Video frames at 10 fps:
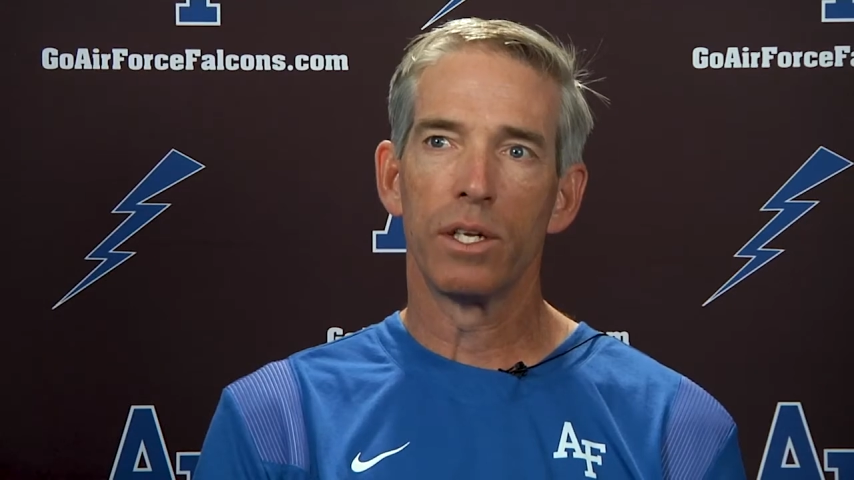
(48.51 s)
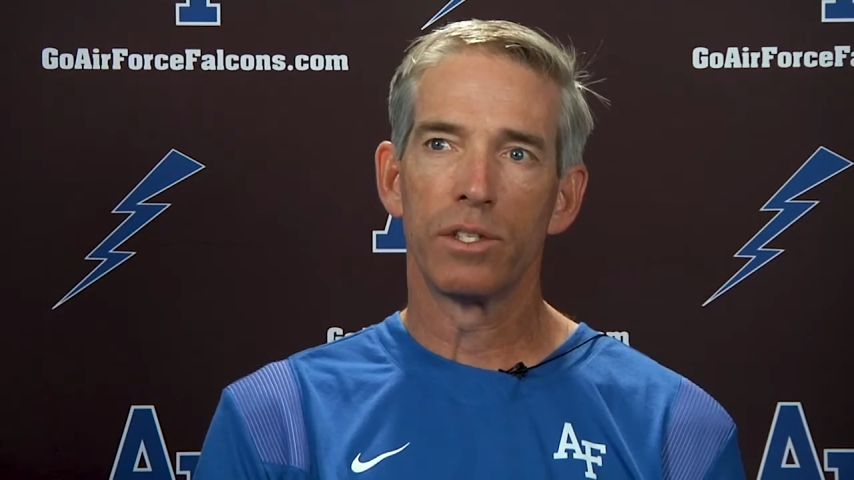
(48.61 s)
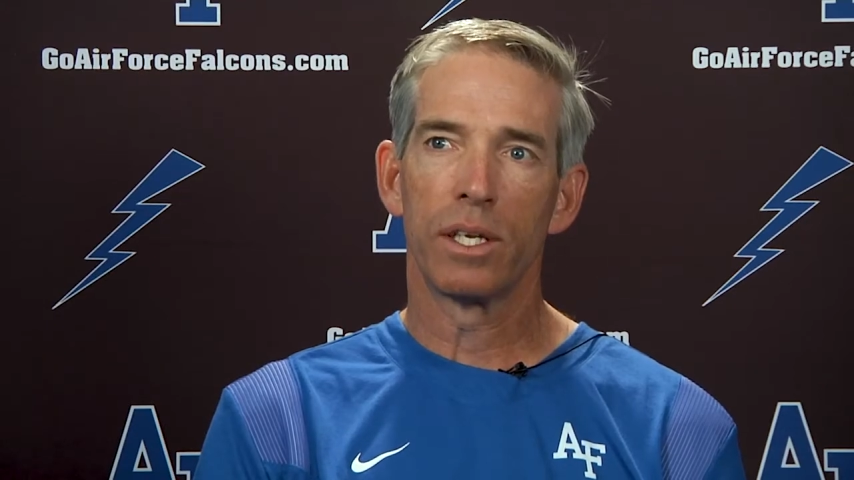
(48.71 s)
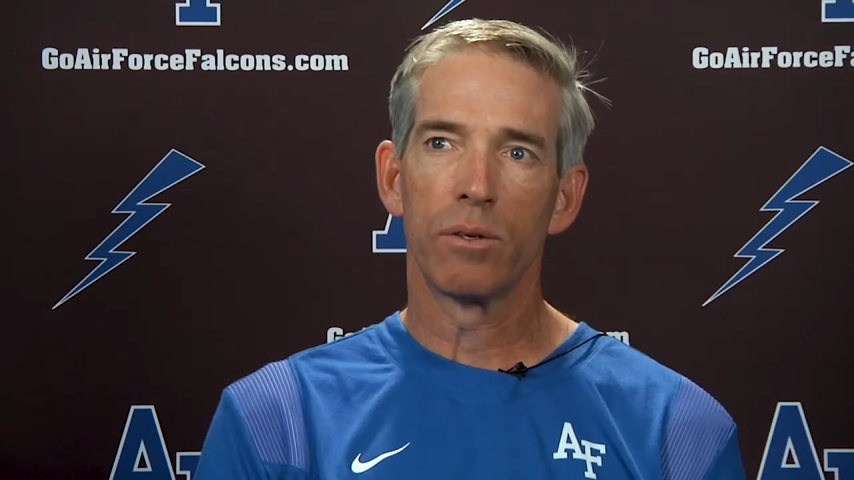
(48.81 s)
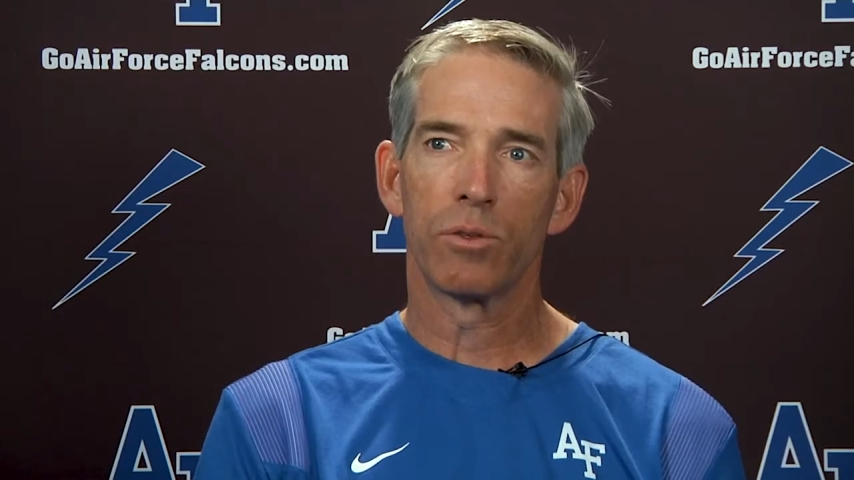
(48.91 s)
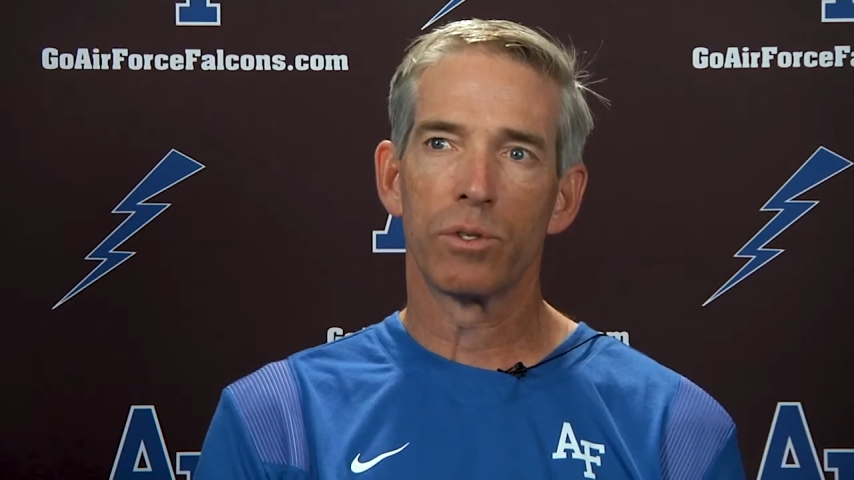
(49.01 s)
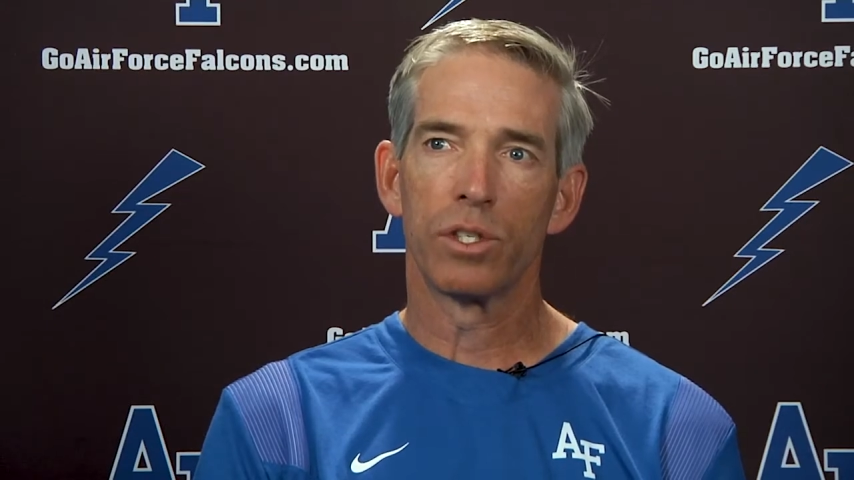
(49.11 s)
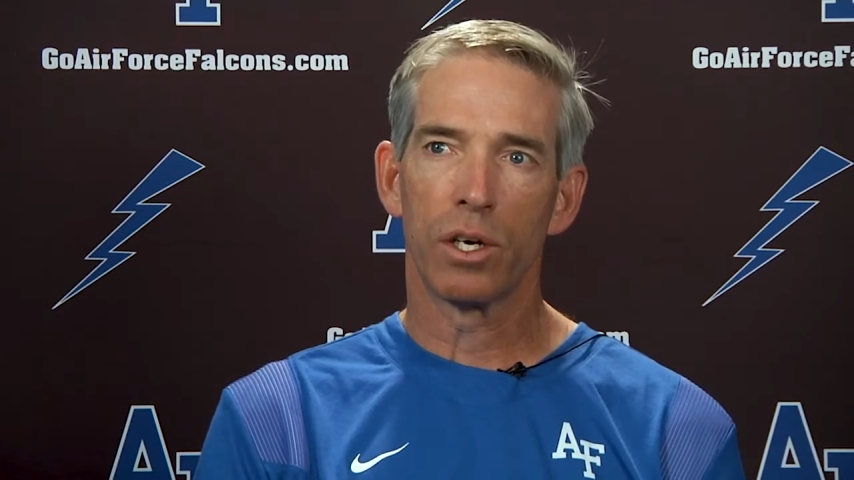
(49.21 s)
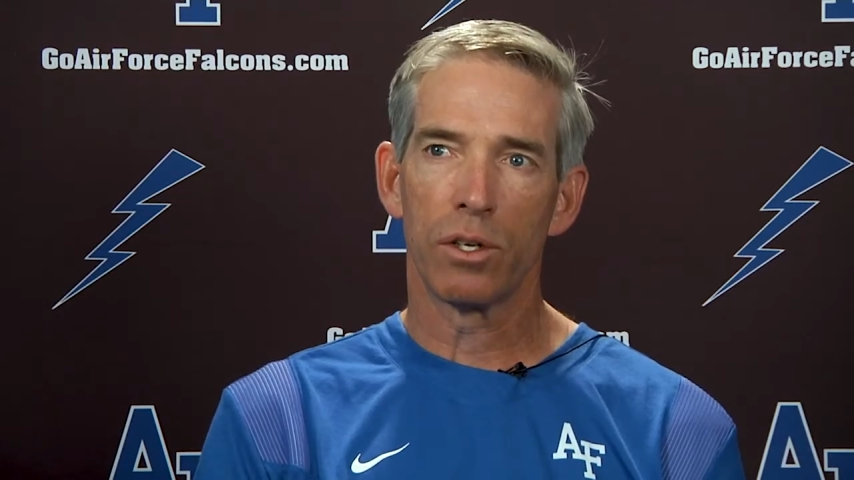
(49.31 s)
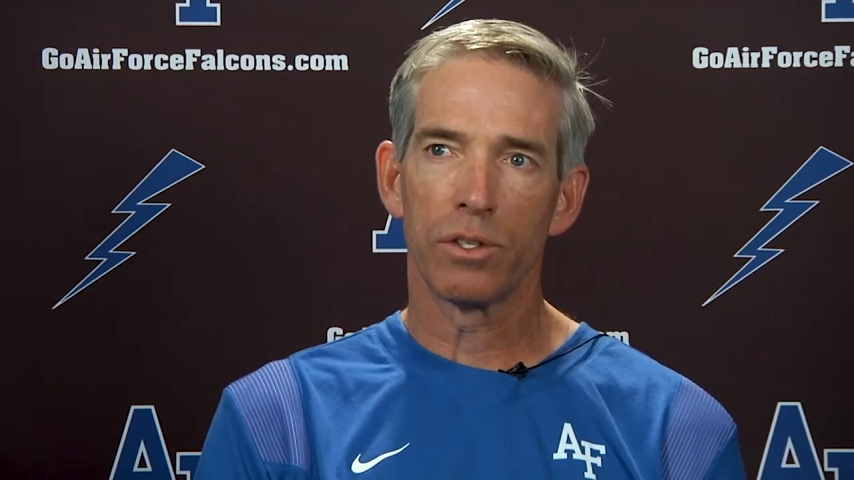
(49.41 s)
good singles
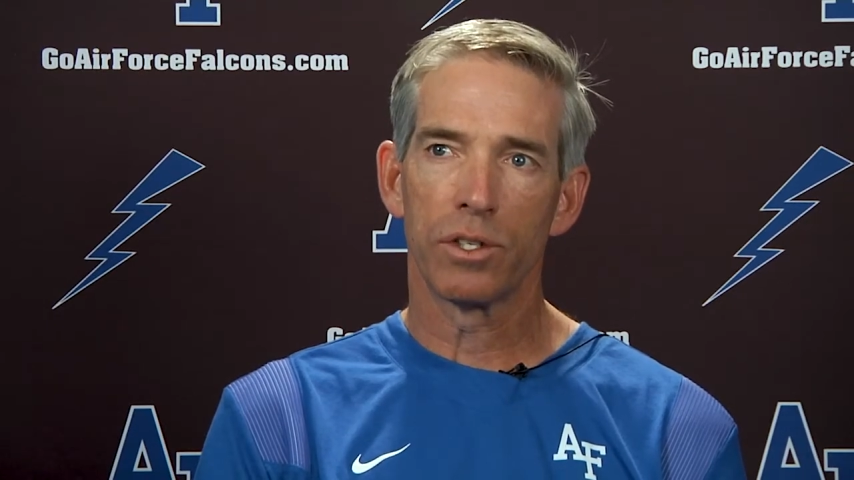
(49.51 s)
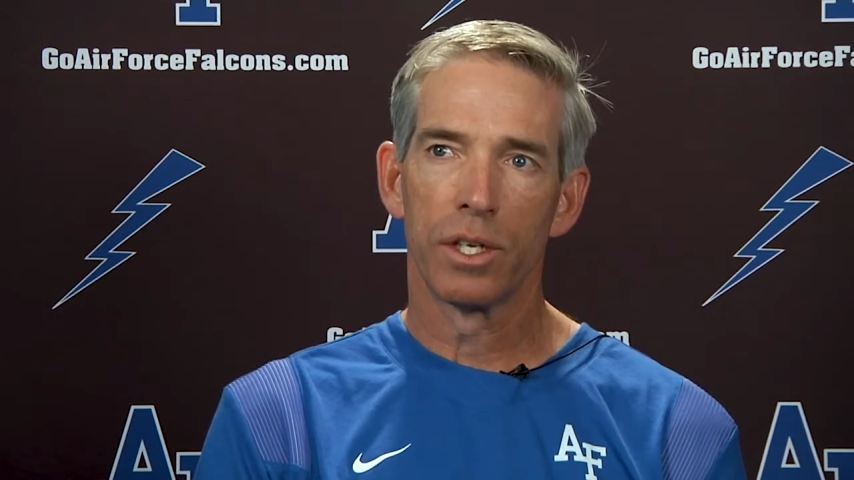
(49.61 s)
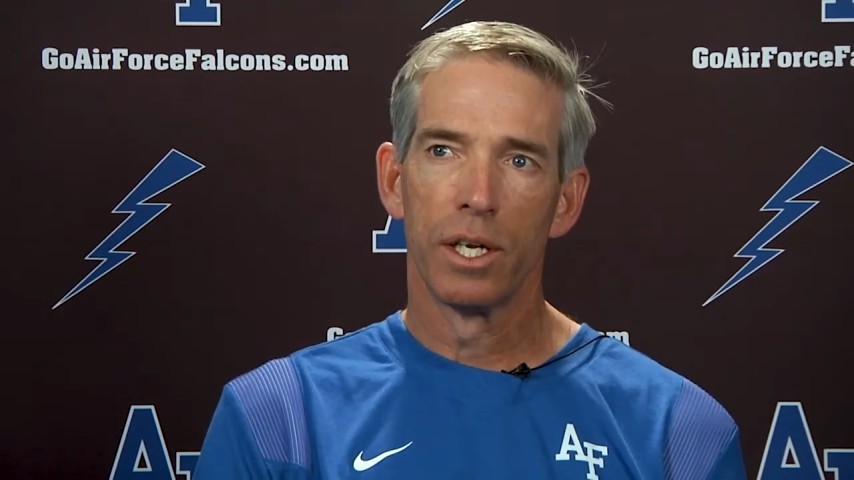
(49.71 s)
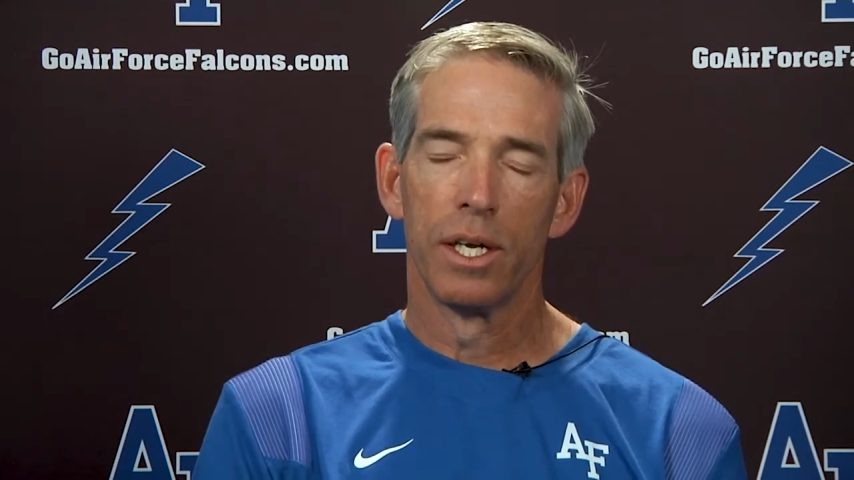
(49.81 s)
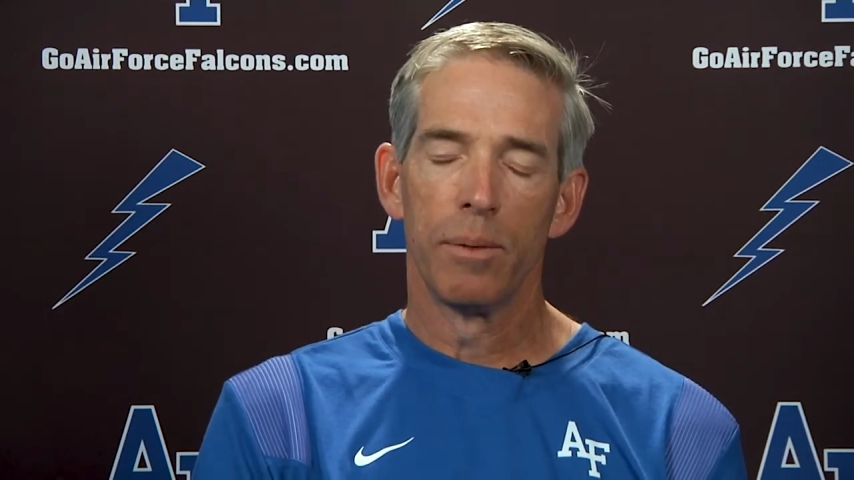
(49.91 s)
results,